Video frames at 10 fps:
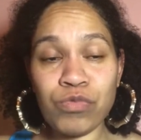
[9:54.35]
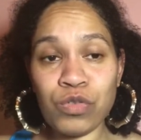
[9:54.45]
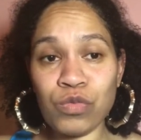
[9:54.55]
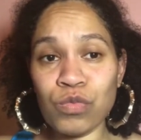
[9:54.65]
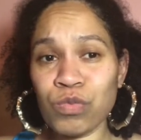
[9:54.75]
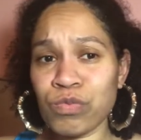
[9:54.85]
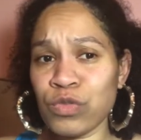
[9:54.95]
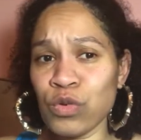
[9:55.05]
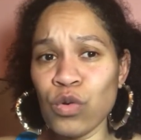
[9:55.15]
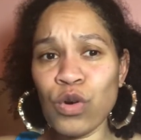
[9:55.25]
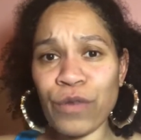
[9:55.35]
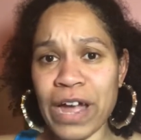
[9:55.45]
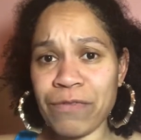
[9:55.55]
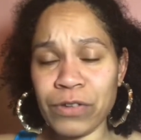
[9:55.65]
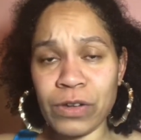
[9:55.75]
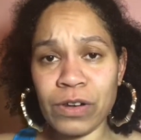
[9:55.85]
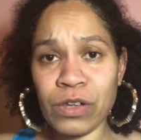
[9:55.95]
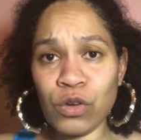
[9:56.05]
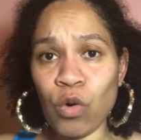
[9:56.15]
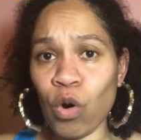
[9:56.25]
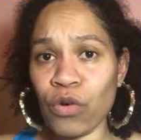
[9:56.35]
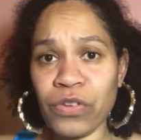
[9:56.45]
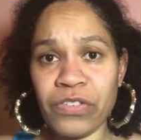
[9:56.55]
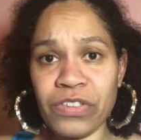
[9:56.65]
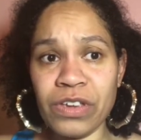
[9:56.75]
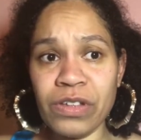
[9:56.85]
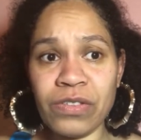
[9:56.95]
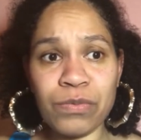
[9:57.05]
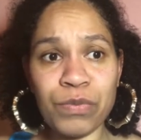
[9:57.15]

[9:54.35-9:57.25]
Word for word: too too graphically gory scenes.